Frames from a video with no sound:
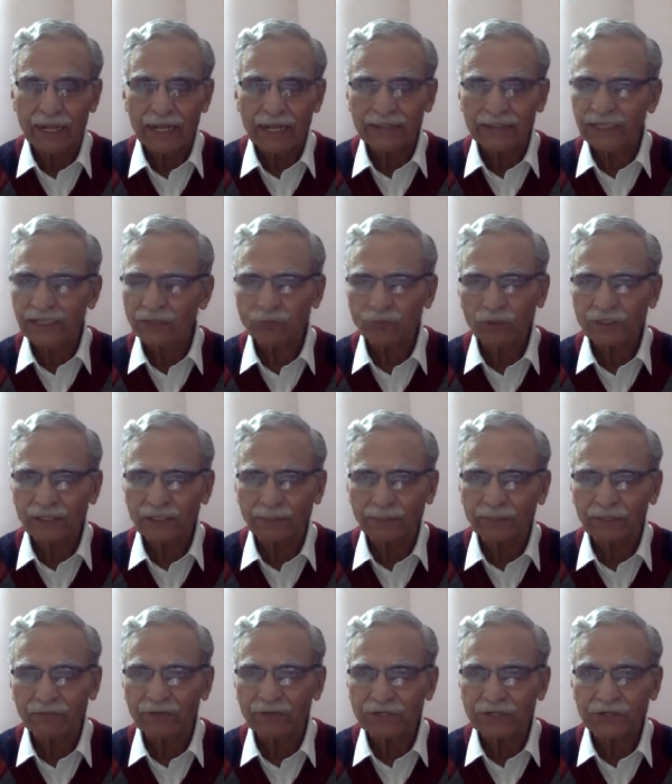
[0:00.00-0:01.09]
This was something
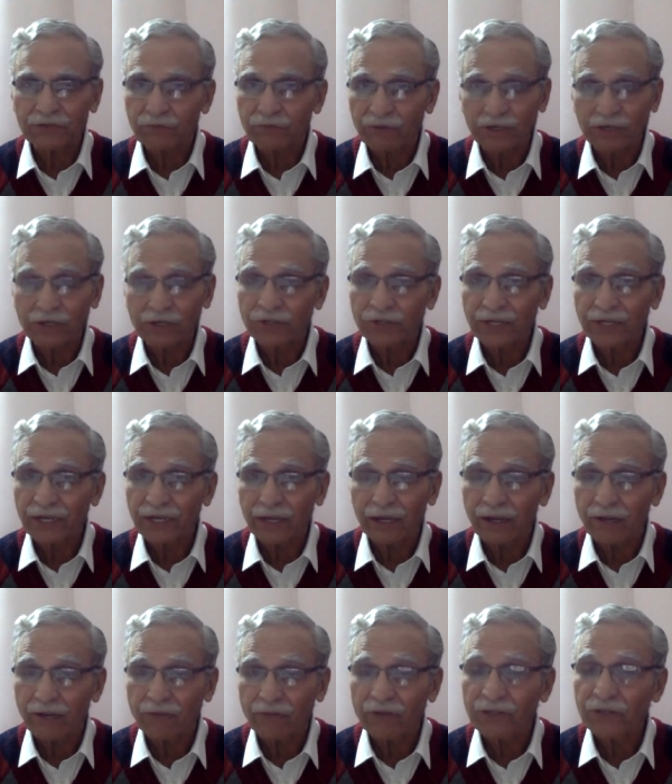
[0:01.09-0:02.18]
which
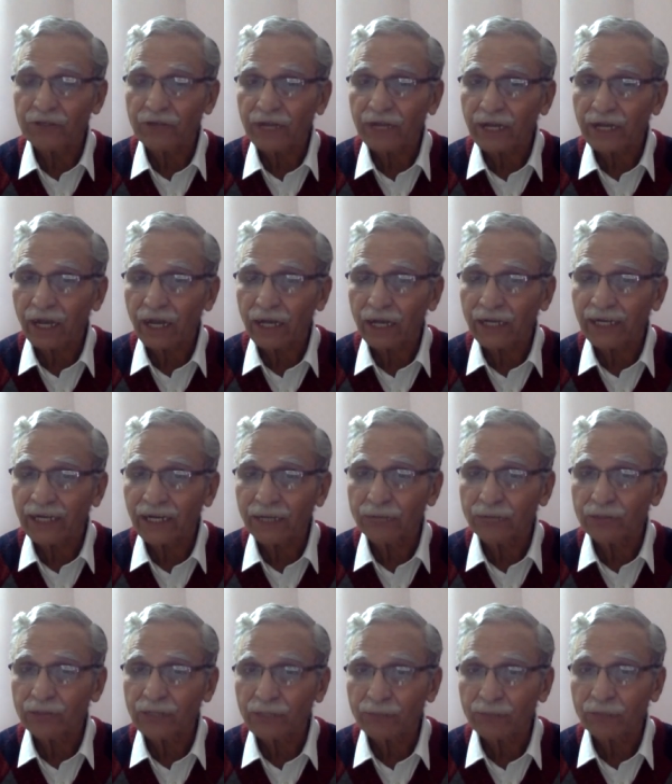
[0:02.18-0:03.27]
Aligarh
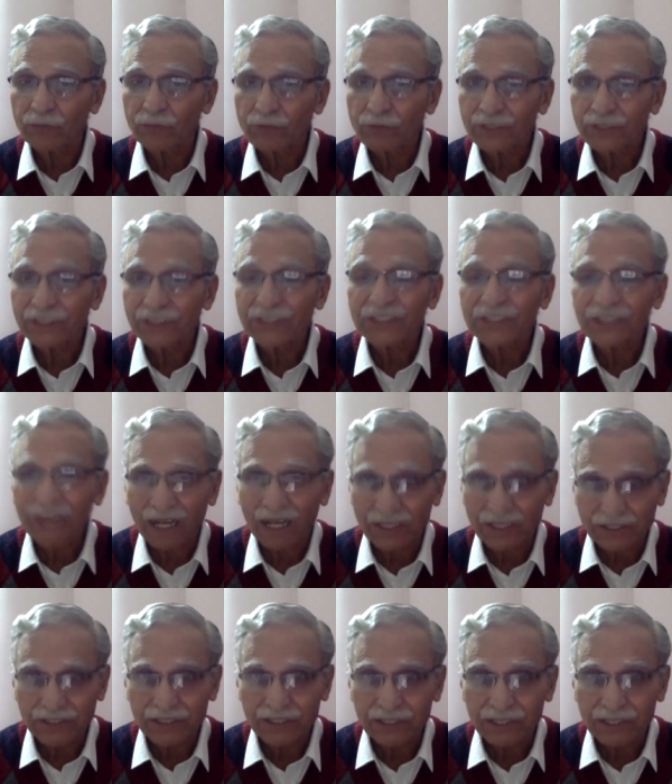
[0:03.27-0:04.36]
Muslim University is
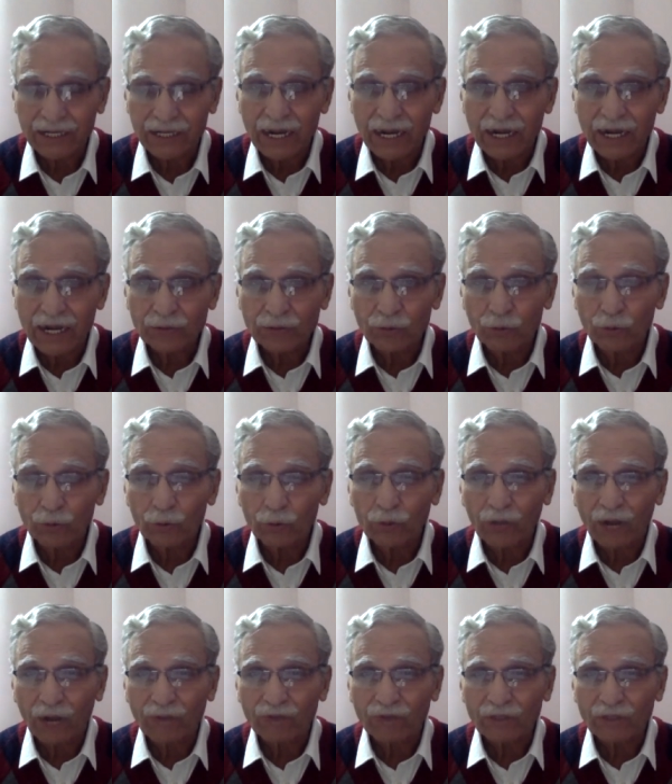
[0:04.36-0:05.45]
tasked to look
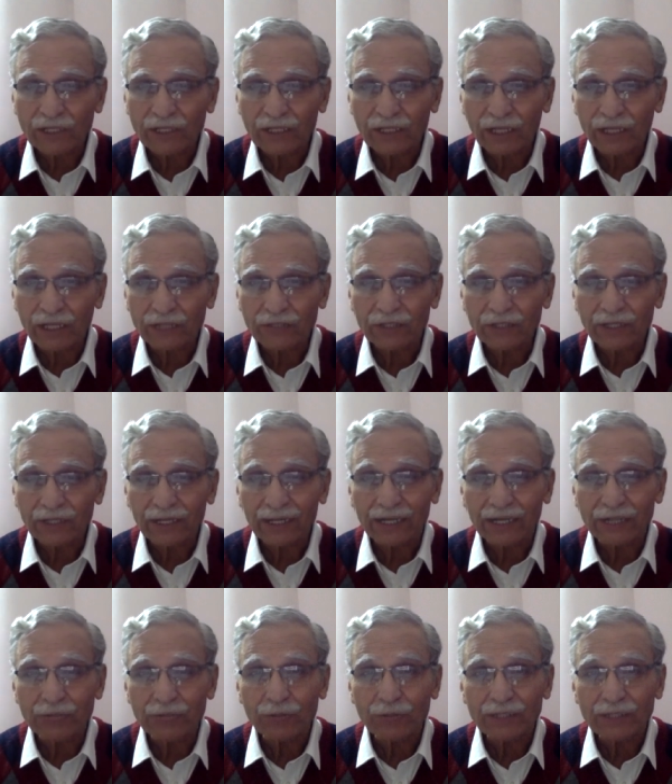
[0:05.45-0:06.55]
after the cultural and
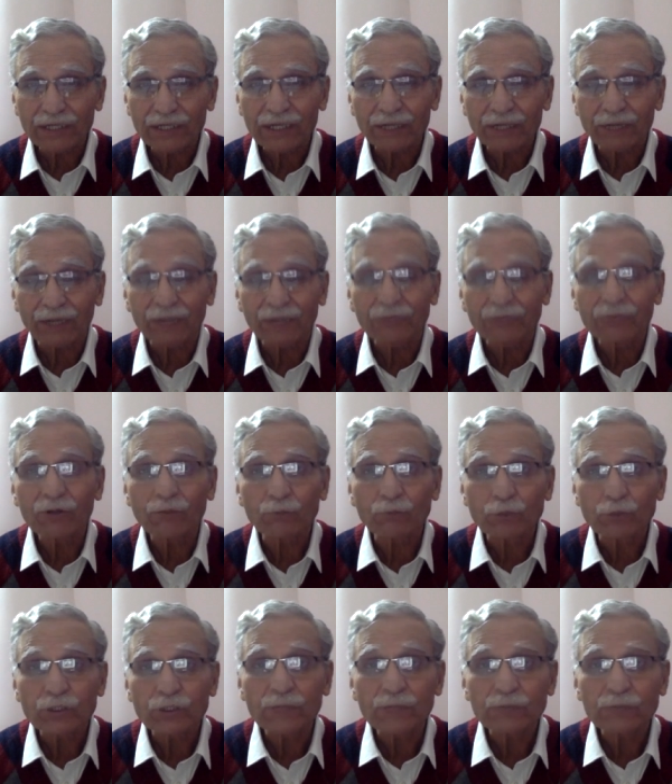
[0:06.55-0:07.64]
educational advancement of
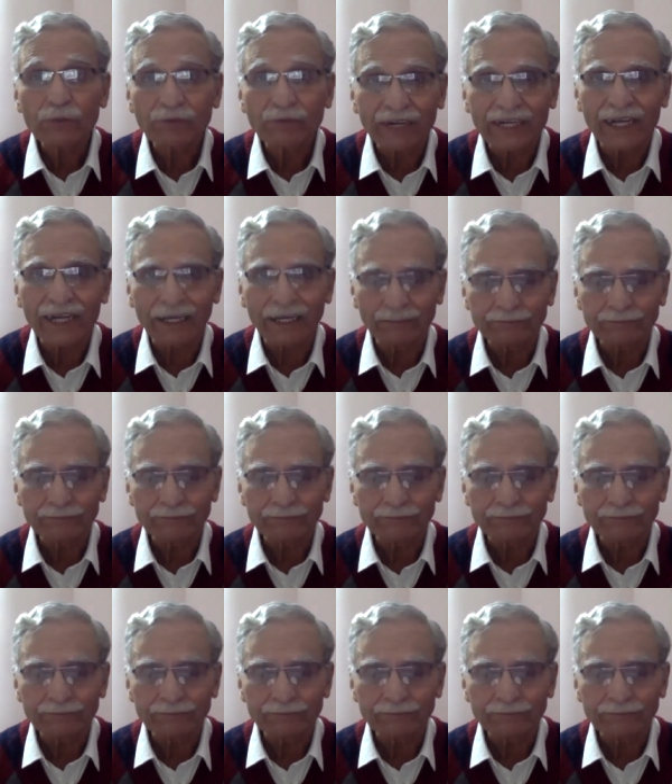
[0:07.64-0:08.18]
Muslims of India.